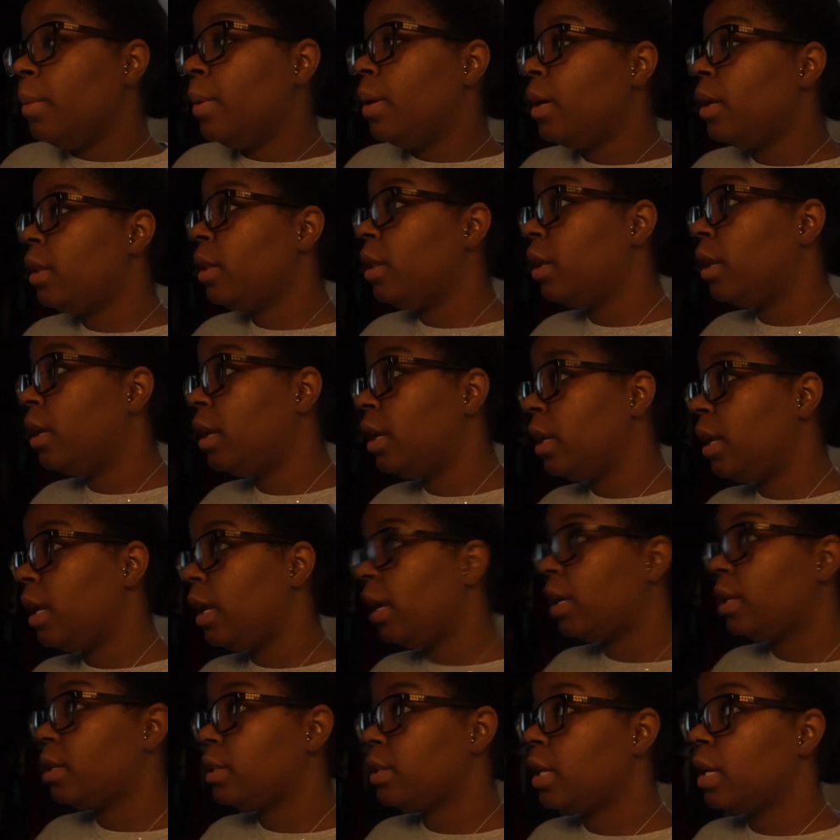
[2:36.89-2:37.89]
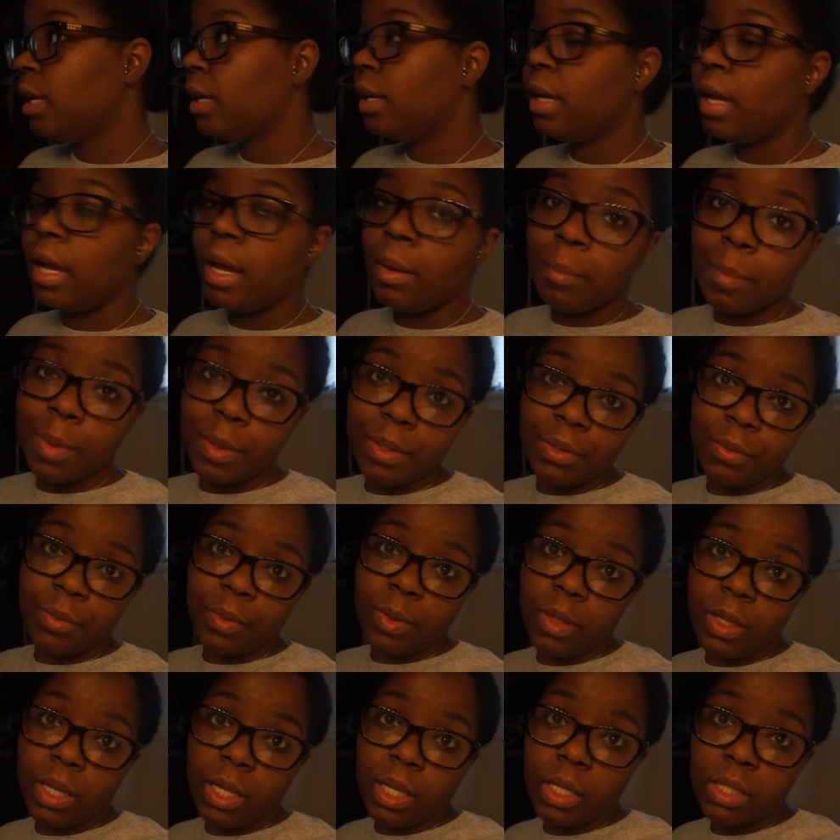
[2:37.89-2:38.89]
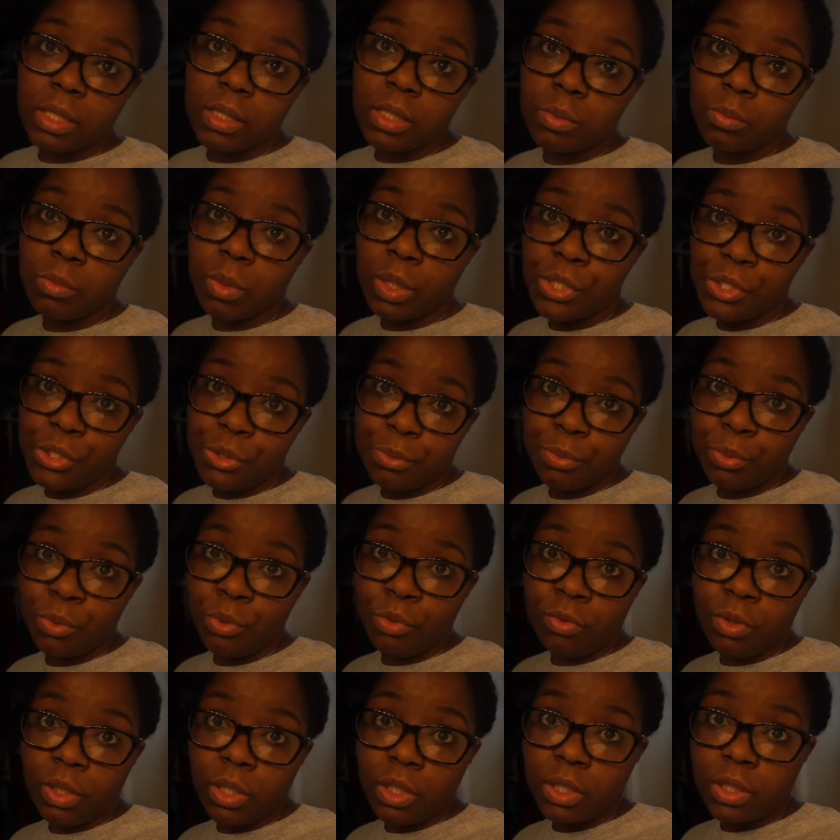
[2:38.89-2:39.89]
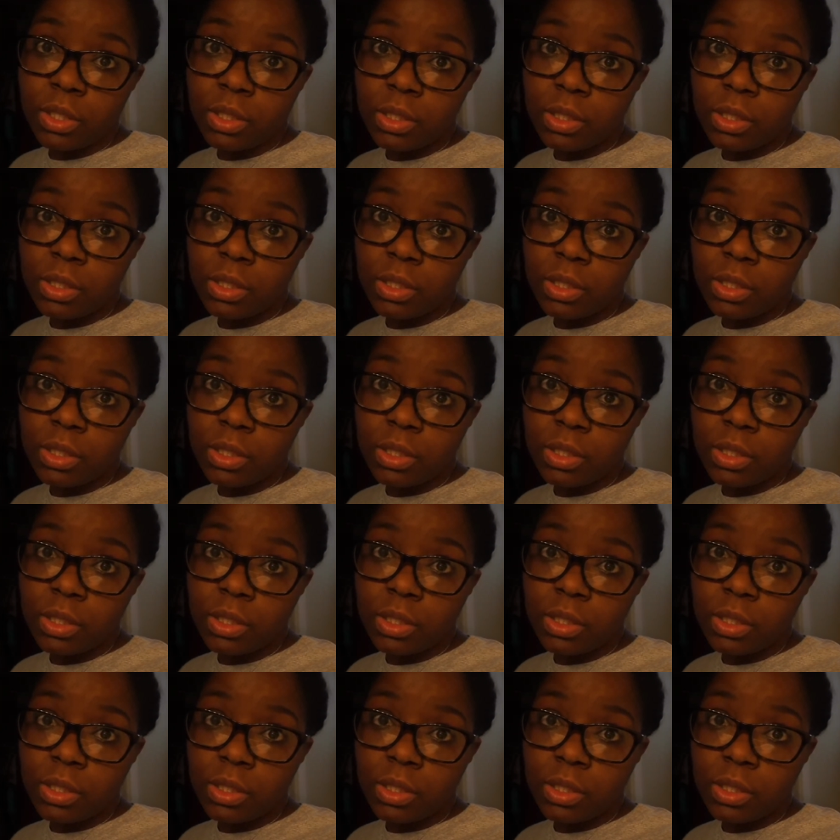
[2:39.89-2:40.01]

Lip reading: Other than that, I'm about to relax and watch a movie or